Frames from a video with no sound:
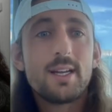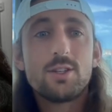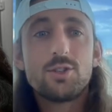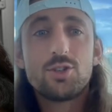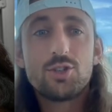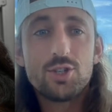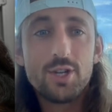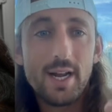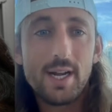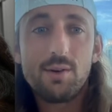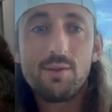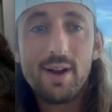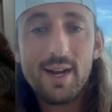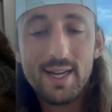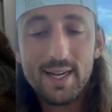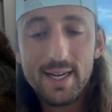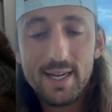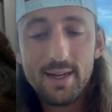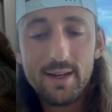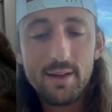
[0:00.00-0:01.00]

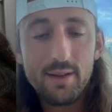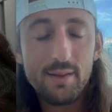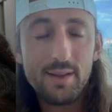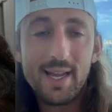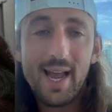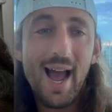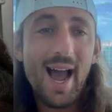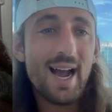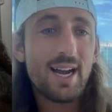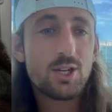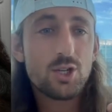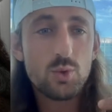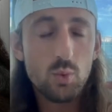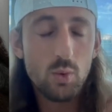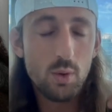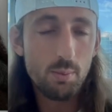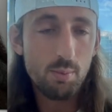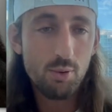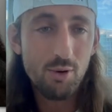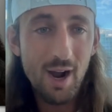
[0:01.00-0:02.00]
generating the
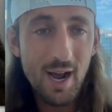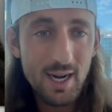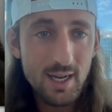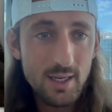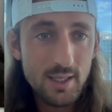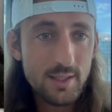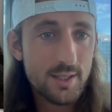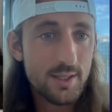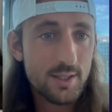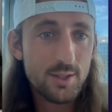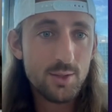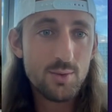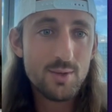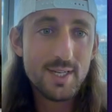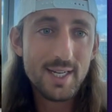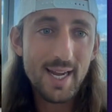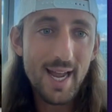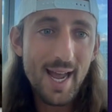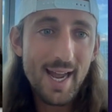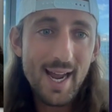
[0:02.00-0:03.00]
actual product
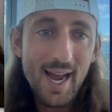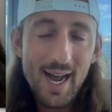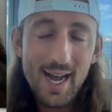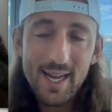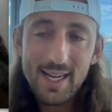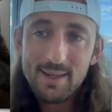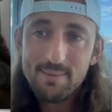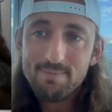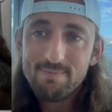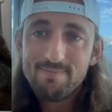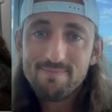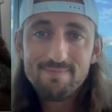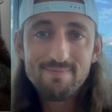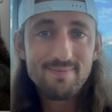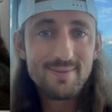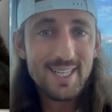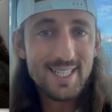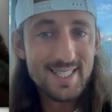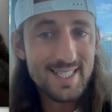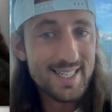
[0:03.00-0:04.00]
using AI,
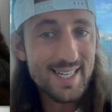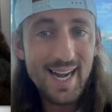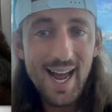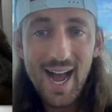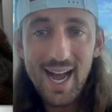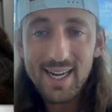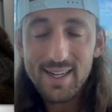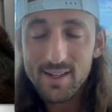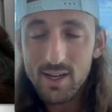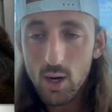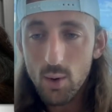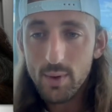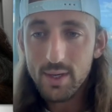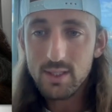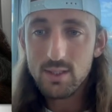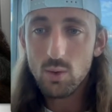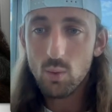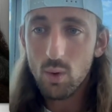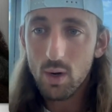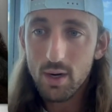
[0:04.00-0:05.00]
it's not going
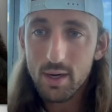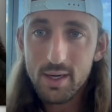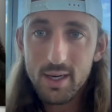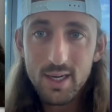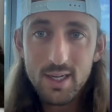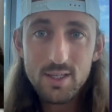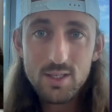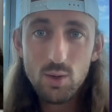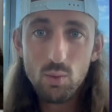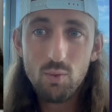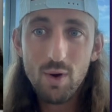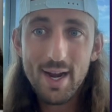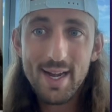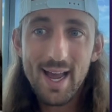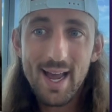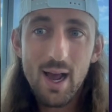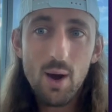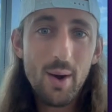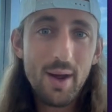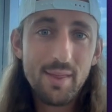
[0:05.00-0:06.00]
to work. So right
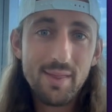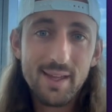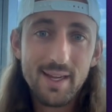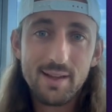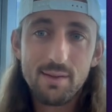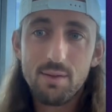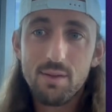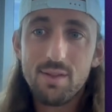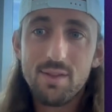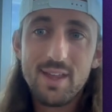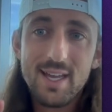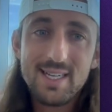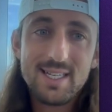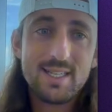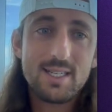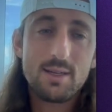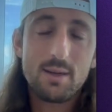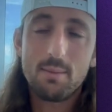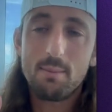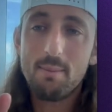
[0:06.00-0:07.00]
now, I think
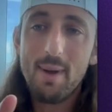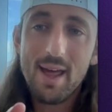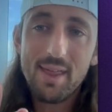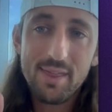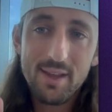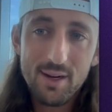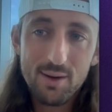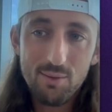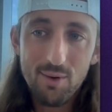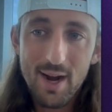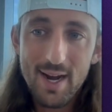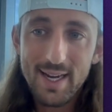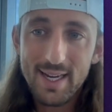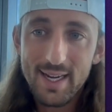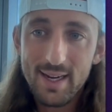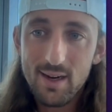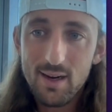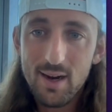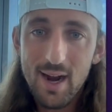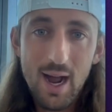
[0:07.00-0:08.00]
this method right
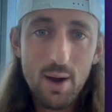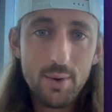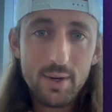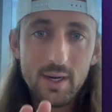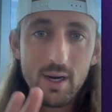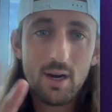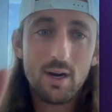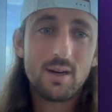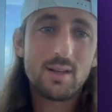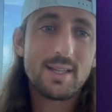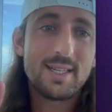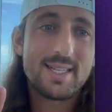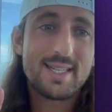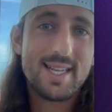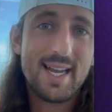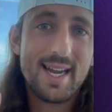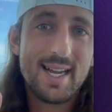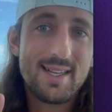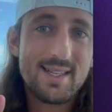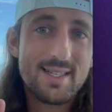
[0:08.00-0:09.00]
here, how it currently
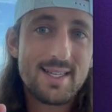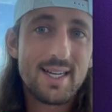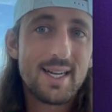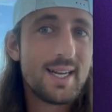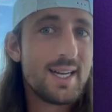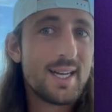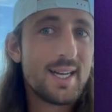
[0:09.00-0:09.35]
stands,